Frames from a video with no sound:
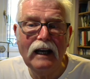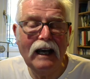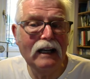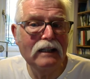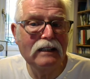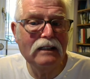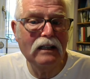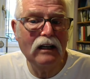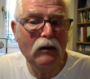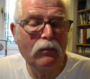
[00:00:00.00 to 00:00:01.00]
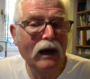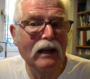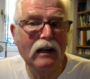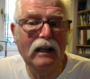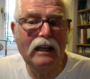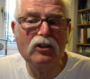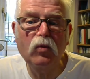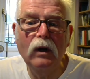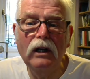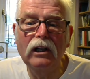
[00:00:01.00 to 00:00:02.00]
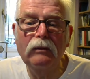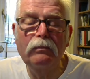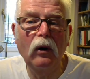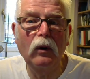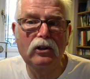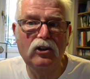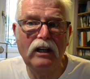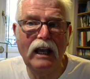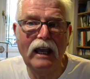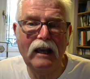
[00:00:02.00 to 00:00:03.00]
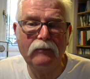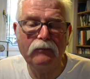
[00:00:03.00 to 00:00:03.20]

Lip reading: and apparently it's World Poetry Day.